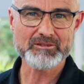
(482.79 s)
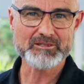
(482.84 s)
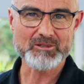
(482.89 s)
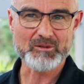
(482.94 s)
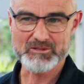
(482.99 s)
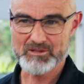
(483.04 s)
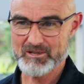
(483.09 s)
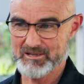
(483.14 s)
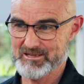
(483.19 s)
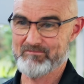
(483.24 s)
so
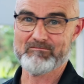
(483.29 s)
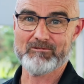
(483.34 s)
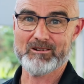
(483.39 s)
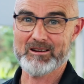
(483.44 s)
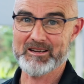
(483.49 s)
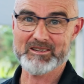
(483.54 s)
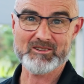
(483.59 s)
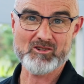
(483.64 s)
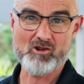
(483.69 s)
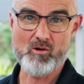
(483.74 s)
it's got some
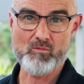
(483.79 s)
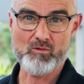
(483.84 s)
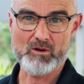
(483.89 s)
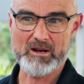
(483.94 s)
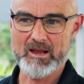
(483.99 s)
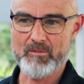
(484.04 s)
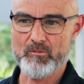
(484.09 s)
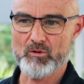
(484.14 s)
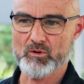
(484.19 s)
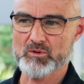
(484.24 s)
really terrible
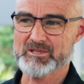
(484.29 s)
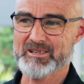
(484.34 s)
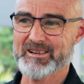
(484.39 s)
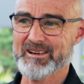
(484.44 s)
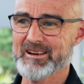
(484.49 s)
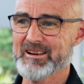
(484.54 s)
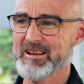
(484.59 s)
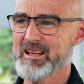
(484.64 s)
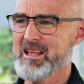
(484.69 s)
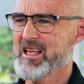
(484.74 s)
chemicals in
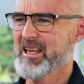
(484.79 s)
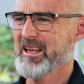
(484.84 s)
it.